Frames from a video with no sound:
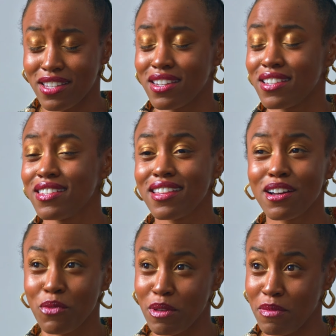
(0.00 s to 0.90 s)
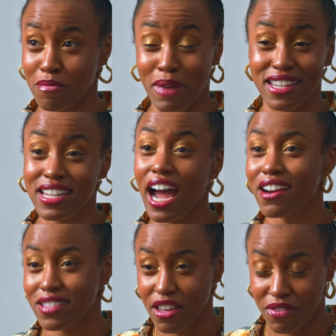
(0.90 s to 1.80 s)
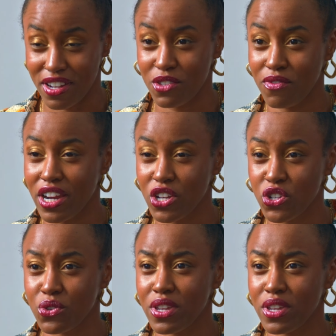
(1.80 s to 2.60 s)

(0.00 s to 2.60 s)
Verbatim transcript: and it stuck with me my entire life, and it is very true.